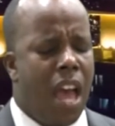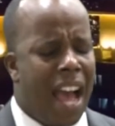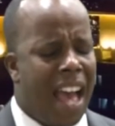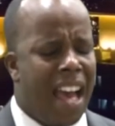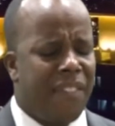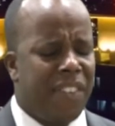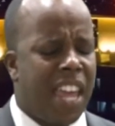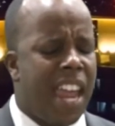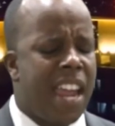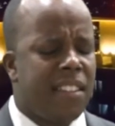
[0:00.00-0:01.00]
I have in
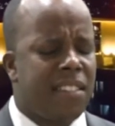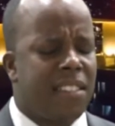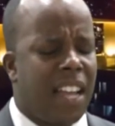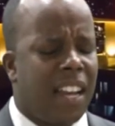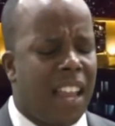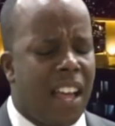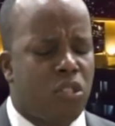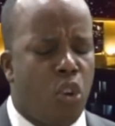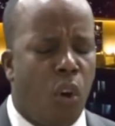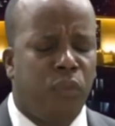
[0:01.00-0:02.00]
hands the
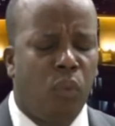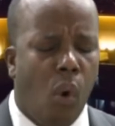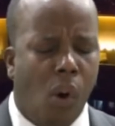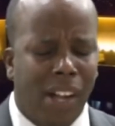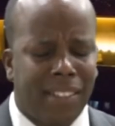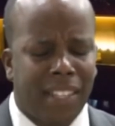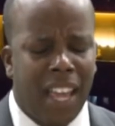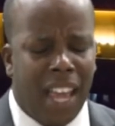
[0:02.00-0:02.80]
glass of water